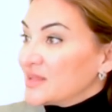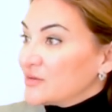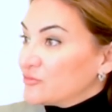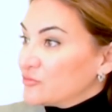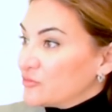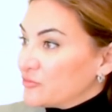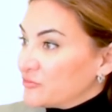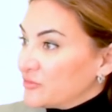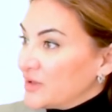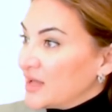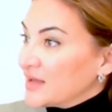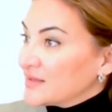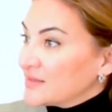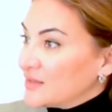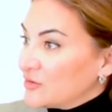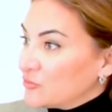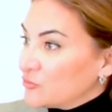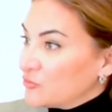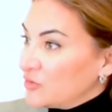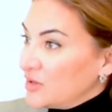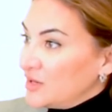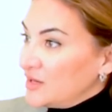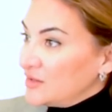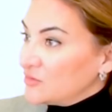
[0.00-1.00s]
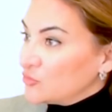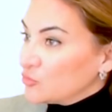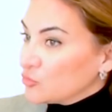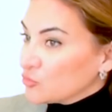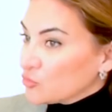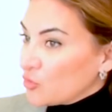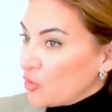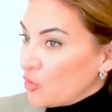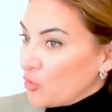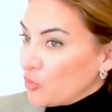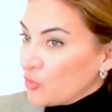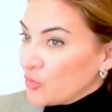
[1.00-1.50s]
and reflect and really to
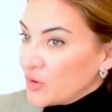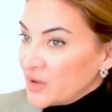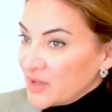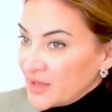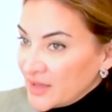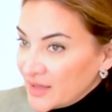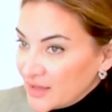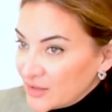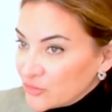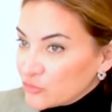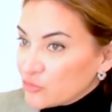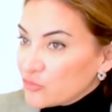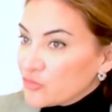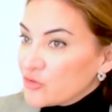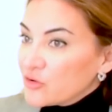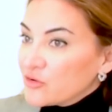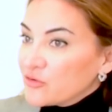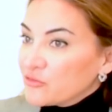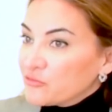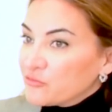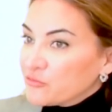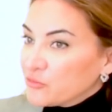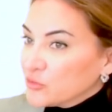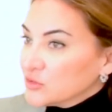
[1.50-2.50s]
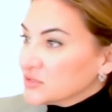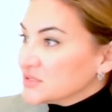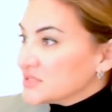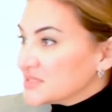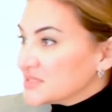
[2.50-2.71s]
grow into their full